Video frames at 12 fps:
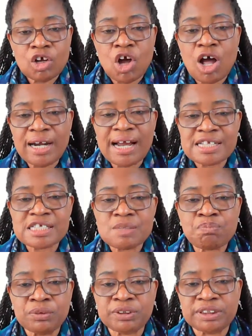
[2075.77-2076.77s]
God has
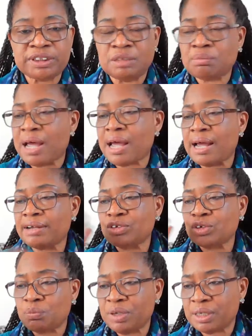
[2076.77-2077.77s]
put it in my
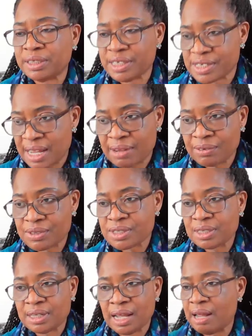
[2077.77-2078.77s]
heart to build his house.
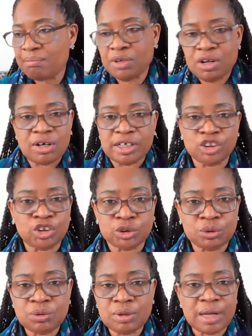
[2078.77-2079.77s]
I'm not a
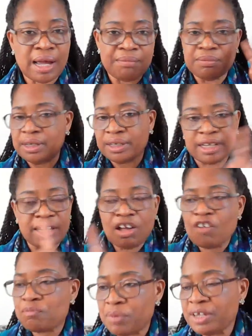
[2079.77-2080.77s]
Jew. I'm the king
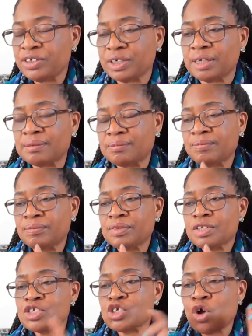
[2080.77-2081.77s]
of Persia.
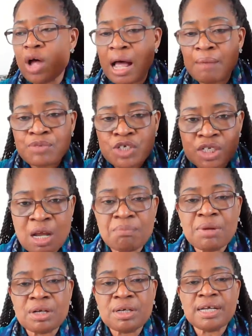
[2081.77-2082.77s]
So I'm
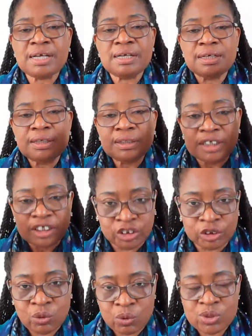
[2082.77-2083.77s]
summoning the
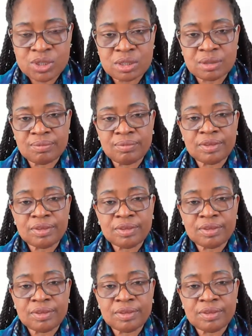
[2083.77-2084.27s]
Jews.